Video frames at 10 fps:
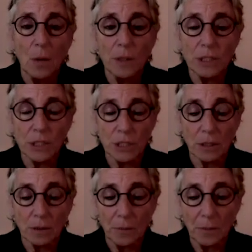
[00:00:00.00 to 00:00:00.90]
which
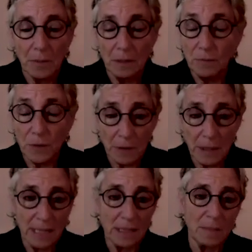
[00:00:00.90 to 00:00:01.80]

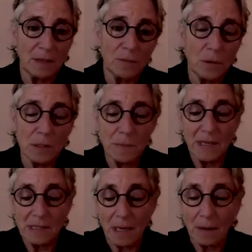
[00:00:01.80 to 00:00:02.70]
infuriated me, of course,
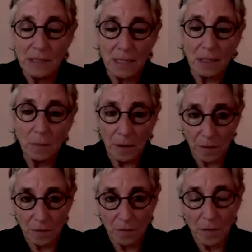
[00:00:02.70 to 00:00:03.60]
because I was there with
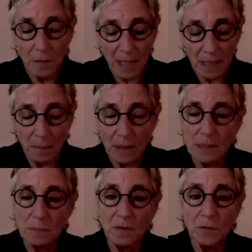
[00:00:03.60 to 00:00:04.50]
her for the many
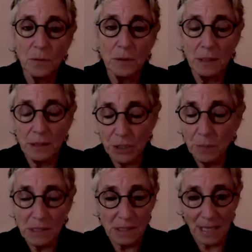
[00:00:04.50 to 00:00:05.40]
months before and she
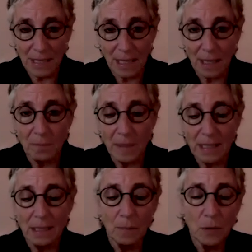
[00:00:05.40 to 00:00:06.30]
wasn't getting out of bed
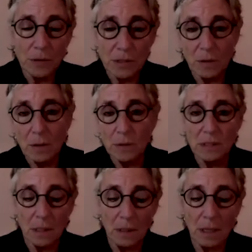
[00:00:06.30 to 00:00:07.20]
anymore. So
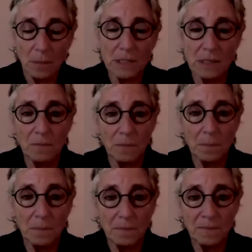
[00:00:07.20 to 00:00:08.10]
that wasn't
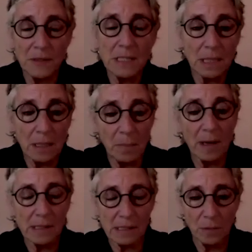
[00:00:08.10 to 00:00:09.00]
physically
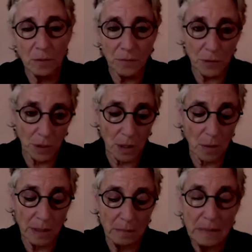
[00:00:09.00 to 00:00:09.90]
possible for her to go
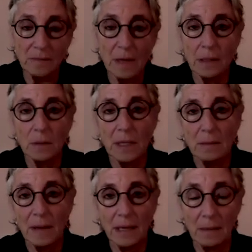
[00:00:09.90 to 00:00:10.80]
in and be evaluated
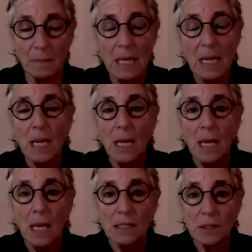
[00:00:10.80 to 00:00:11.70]
by him.
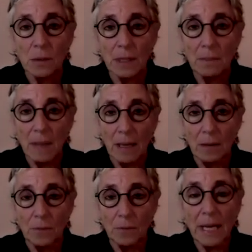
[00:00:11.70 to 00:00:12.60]
So in my
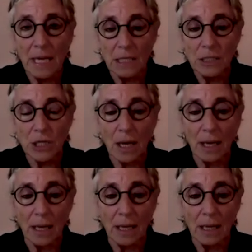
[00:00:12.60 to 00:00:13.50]
rage,
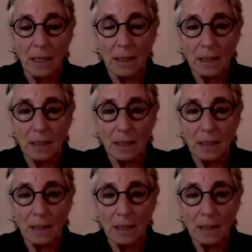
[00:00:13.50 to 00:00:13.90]
I